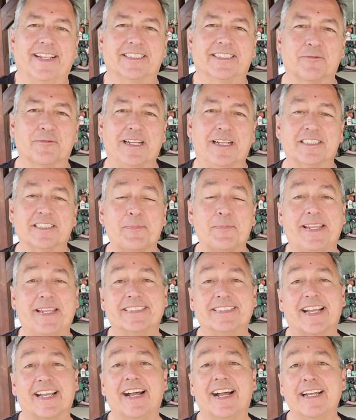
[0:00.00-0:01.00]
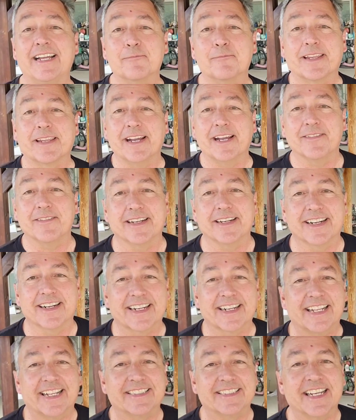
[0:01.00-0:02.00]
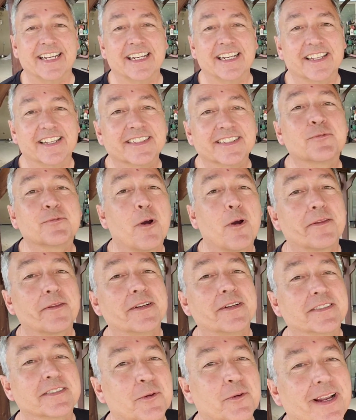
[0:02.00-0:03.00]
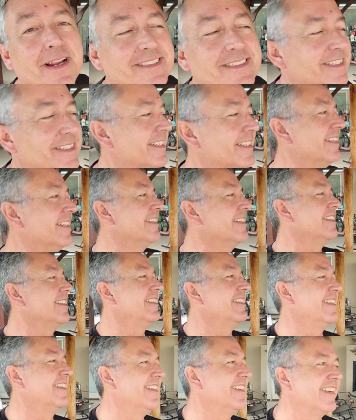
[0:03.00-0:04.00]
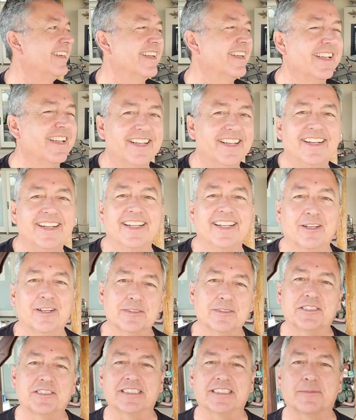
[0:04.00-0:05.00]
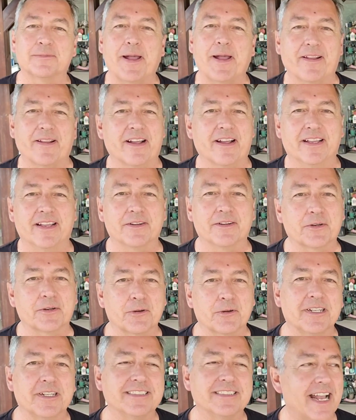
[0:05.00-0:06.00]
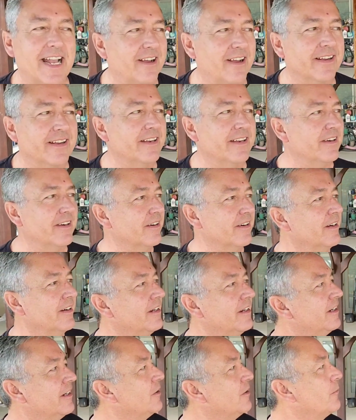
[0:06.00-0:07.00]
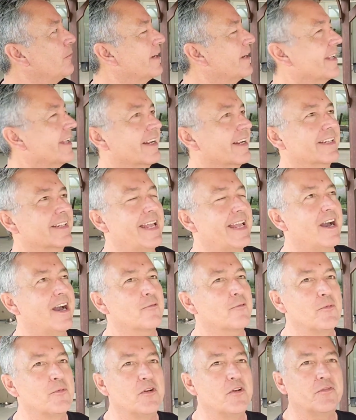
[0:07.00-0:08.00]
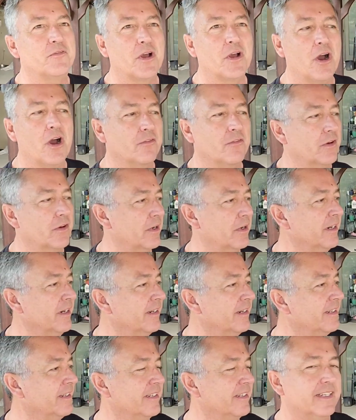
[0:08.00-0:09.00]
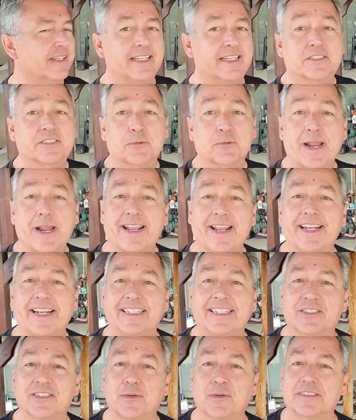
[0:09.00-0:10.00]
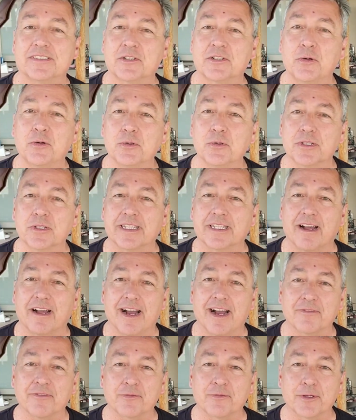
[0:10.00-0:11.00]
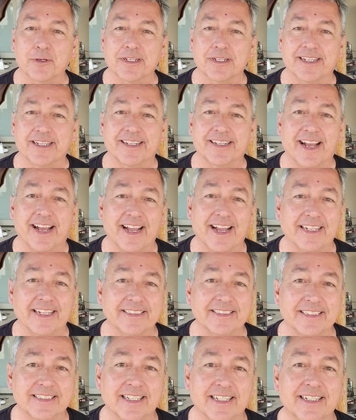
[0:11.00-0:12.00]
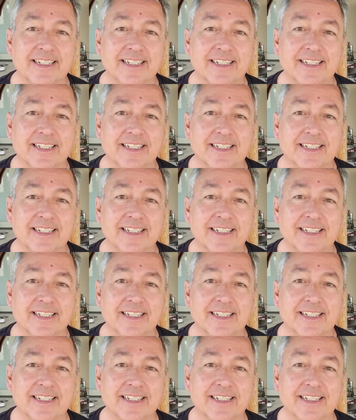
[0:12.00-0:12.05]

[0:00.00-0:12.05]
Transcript: Kitchen Recipes. I am Kevin and I gotta tell you, this weather is crazy. It was just about 100 degrees out here. Got a cloud moved over. It's raining, so it's cooled it off really nice.